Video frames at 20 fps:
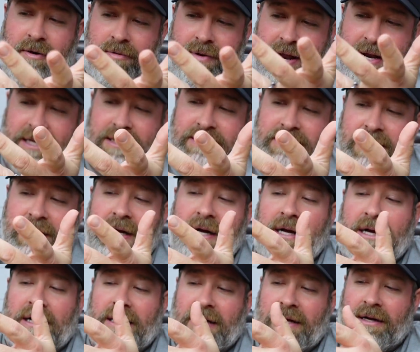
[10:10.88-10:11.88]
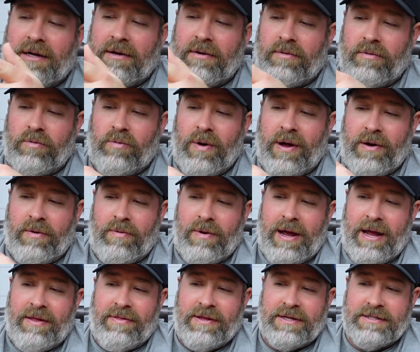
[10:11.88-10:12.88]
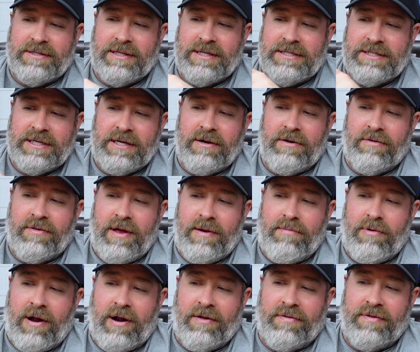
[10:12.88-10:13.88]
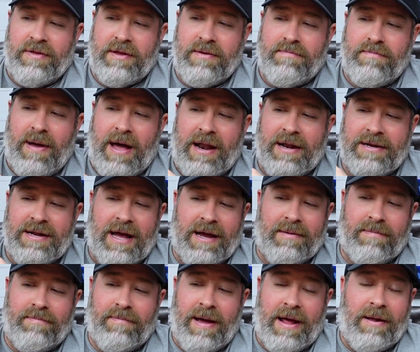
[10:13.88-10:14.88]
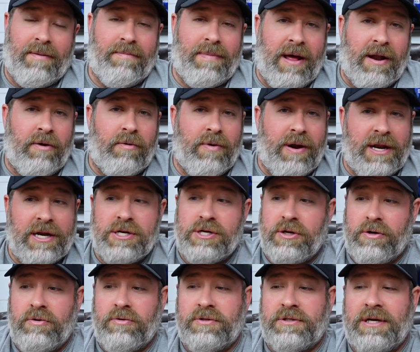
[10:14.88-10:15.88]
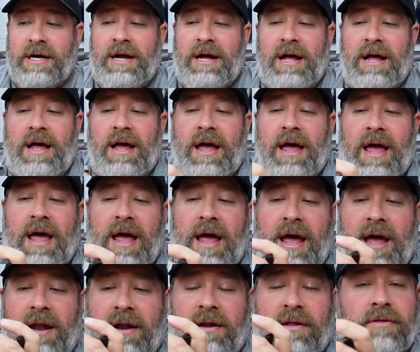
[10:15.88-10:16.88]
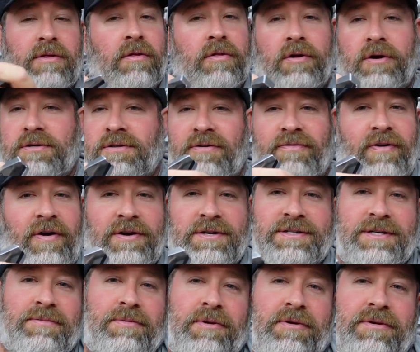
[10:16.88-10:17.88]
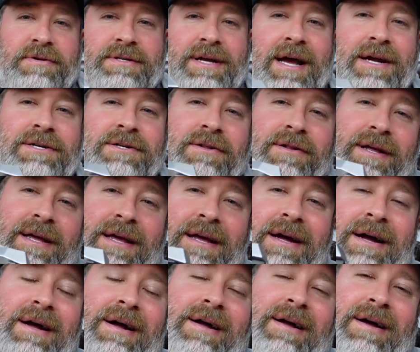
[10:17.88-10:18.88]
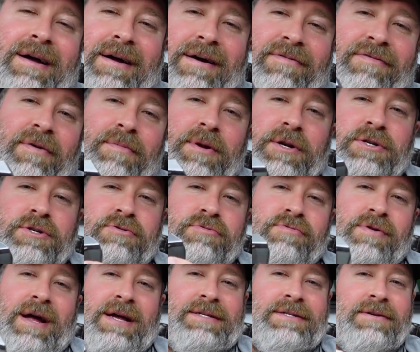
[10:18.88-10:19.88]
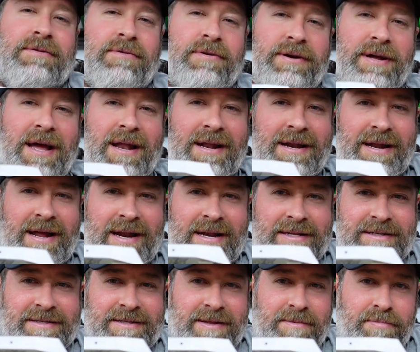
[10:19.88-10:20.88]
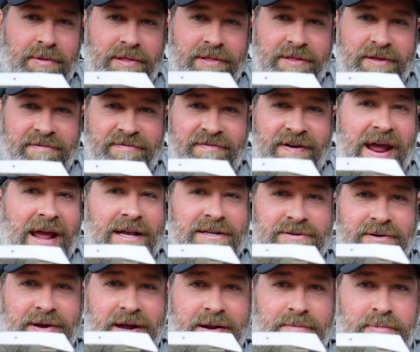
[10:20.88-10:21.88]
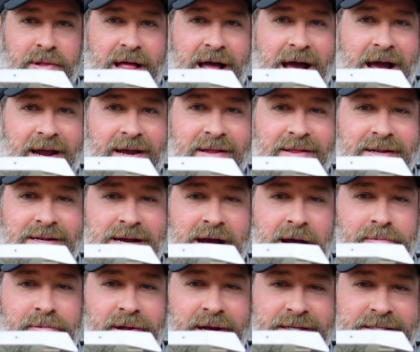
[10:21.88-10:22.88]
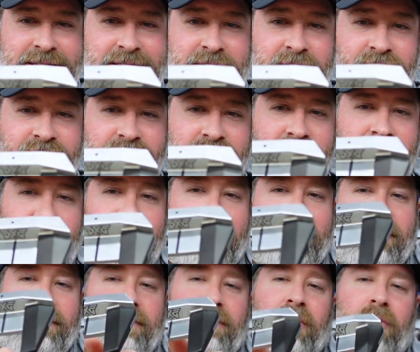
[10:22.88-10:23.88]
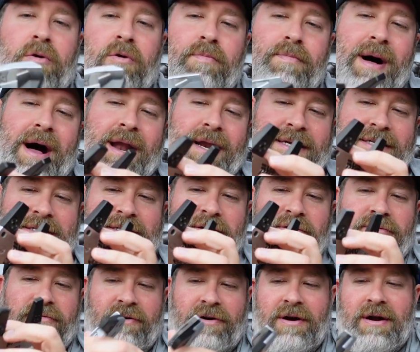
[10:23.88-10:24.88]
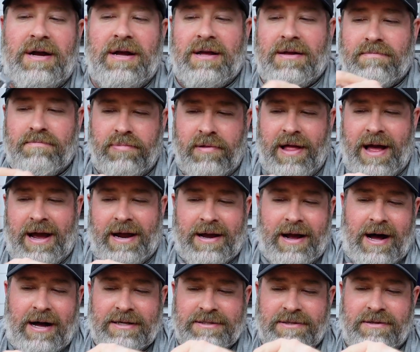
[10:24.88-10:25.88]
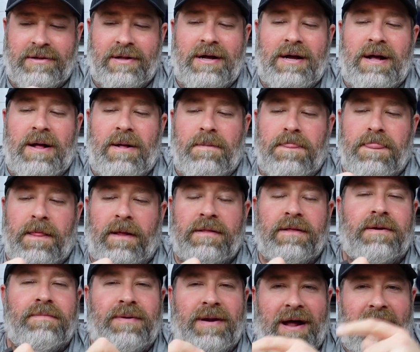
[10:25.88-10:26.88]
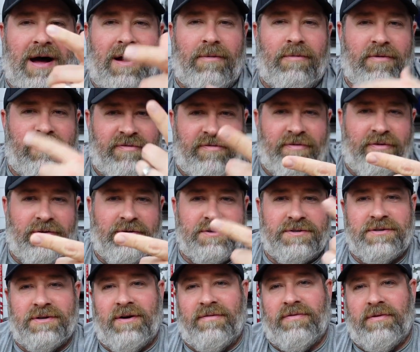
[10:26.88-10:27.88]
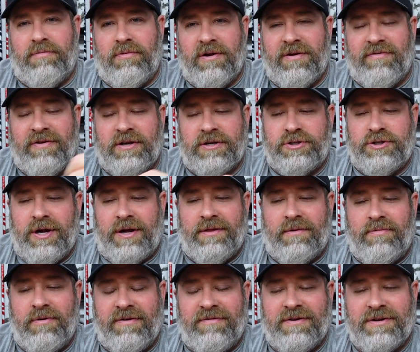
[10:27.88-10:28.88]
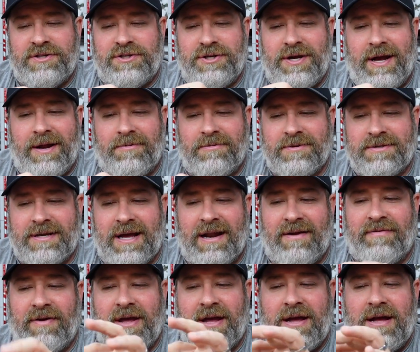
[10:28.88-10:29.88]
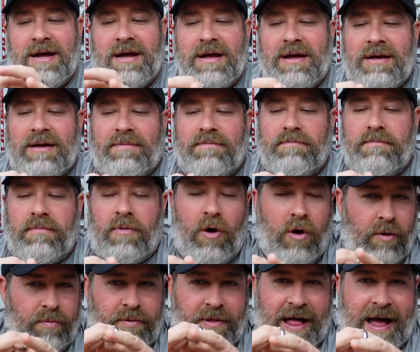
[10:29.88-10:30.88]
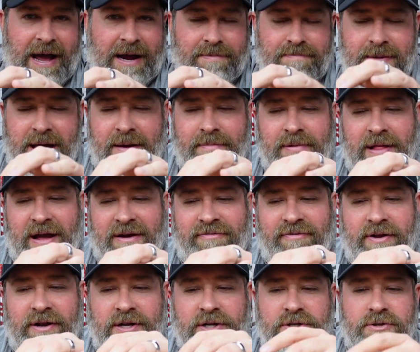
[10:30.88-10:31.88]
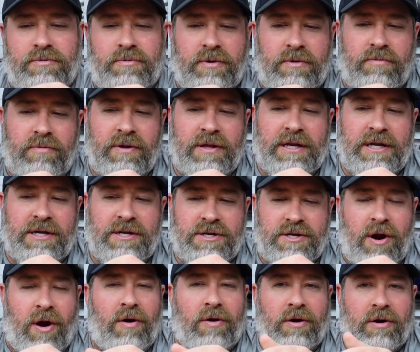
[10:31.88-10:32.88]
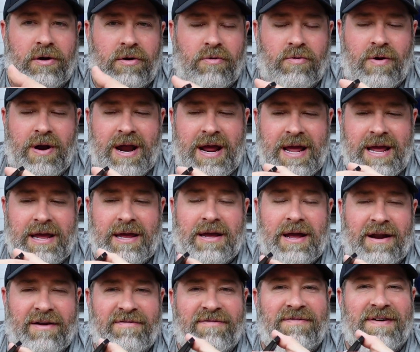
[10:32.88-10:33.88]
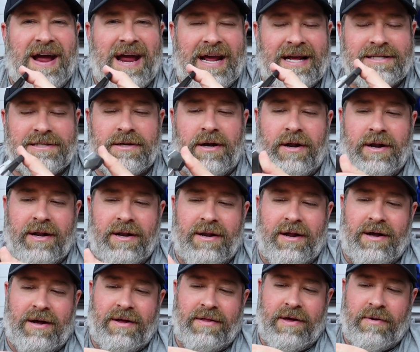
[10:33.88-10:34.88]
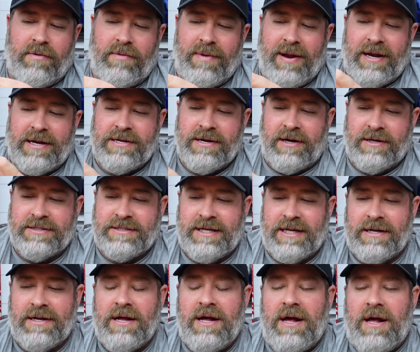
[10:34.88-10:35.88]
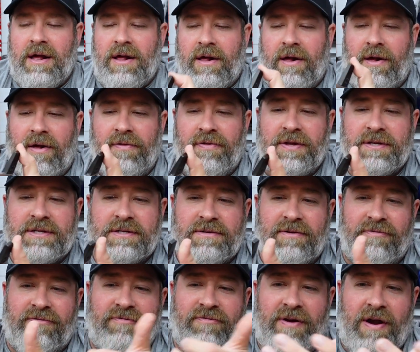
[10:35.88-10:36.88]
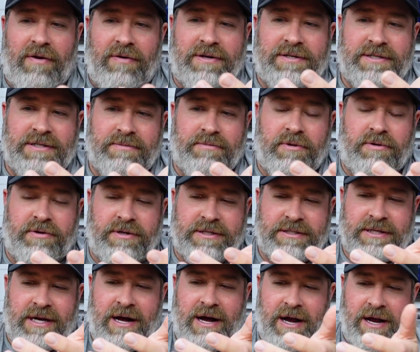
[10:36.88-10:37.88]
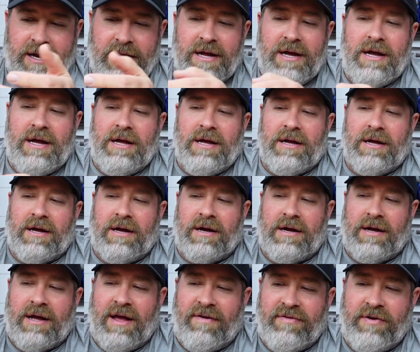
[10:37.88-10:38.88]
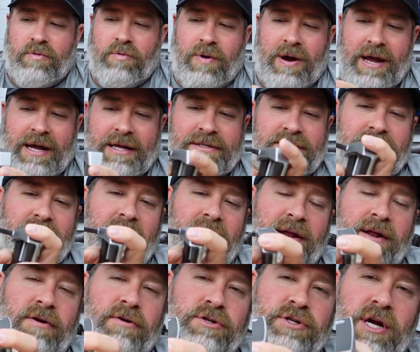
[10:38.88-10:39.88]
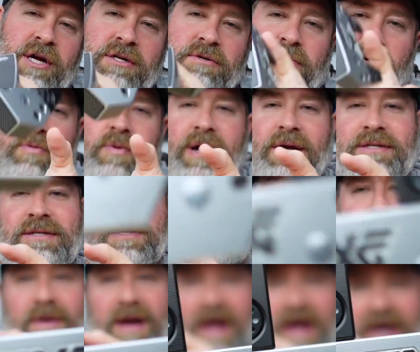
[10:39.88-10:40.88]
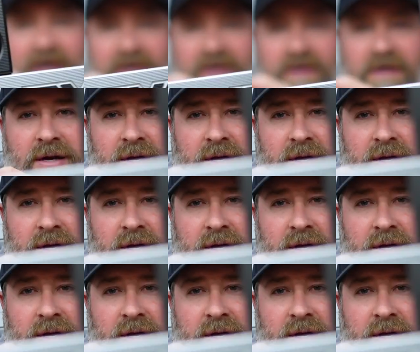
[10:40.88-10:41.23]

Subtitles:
Readies, went away, and then this year they brought out the Bat Attack Battle Ready 2s. And the looks are very similar. It's actually from a dress, you look at it, and it's the fangs are kind of black, and the top line silver, and the whole body silver, black hosel. A little bit reverse of the previous gen. The previous gen was kind of a all black, matte black finish with really dark gray kind of fangs on it that were made of tungsten. This is a very similar design. Heavy weights. You got interchangeable weights on the back.